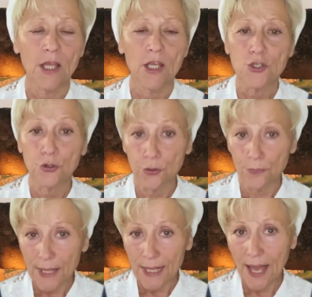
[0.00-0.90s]
So the
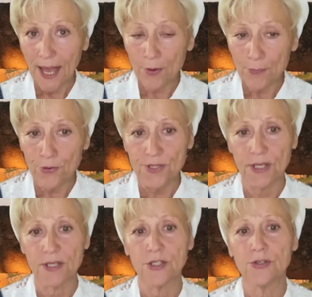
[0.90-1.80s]
milah
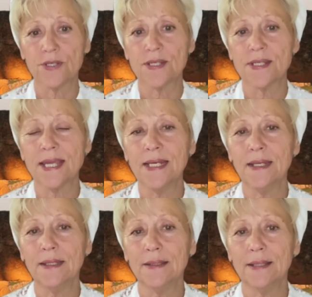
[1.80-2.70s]
represents the sin
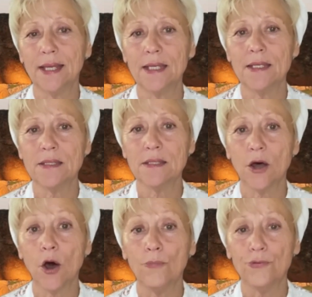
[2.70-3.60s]
that is
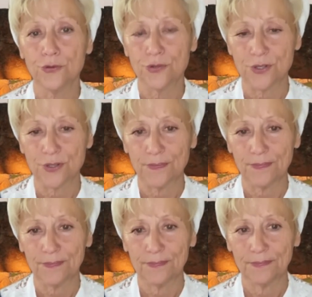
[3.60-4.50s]
obvious,
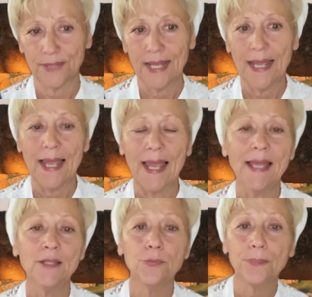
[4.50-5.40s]

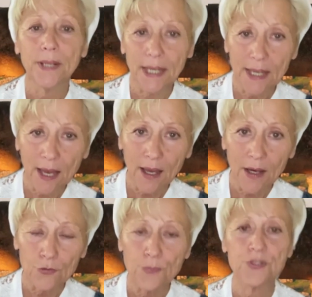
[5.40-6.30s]
and the priya
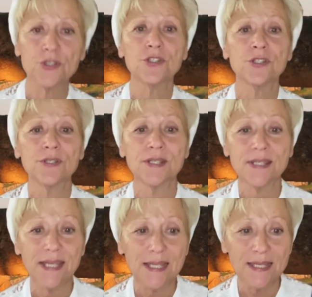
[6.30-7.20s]
represents the
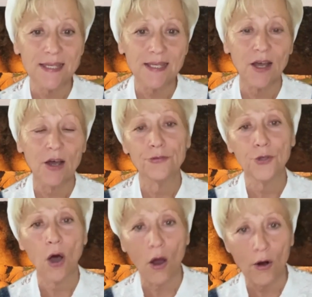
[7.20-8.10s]
sins of the
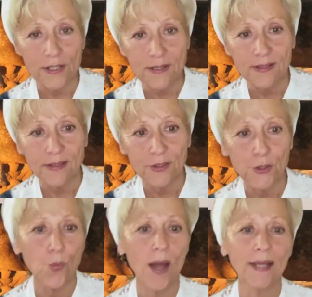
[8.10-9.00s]
heart,
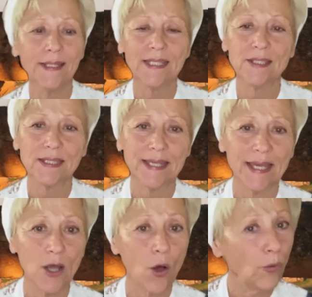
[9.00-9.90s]
the one that
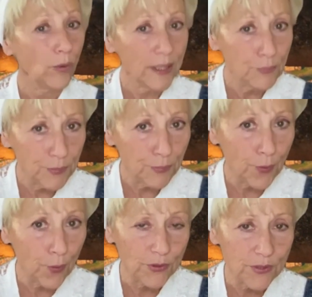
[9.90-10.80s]
can only be
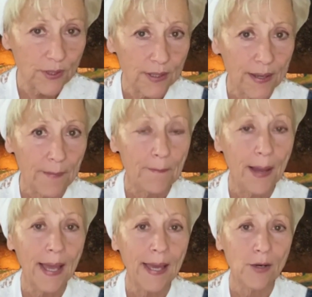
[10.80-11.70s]
brought
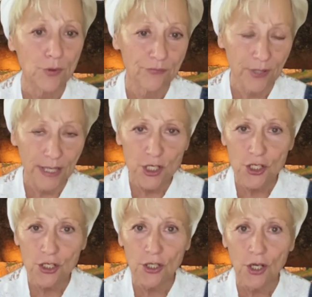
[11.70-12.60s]
by
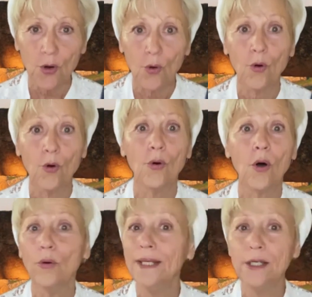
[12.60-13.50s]
revelation, or
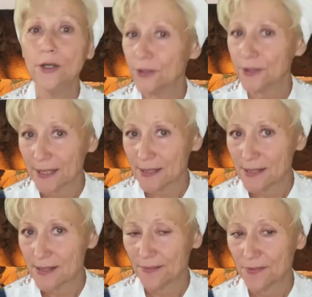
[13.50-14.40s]
only God can
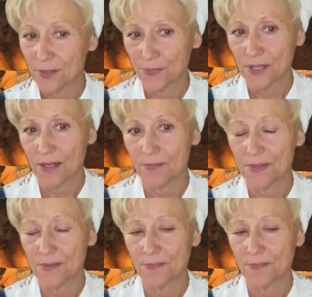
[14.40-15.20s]
see sometimes.